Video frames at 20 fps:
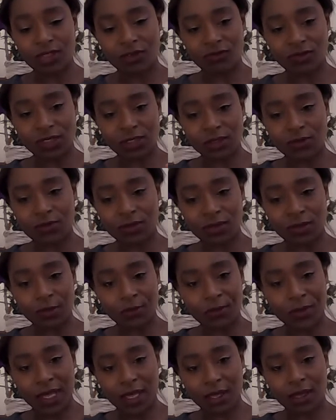there is
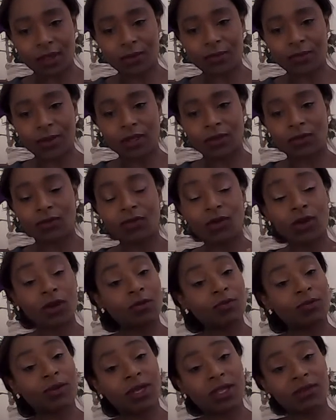something bigger, and you've got
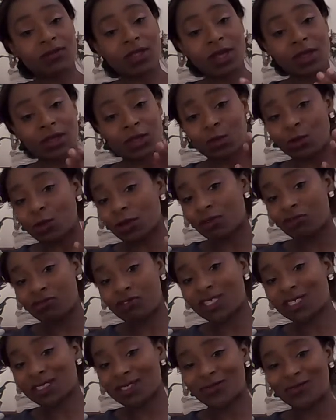to believe that you were
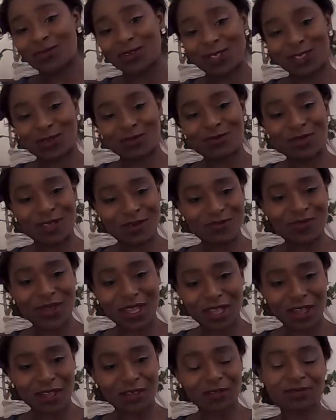created for something
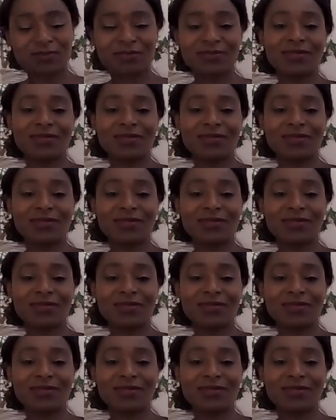bigger.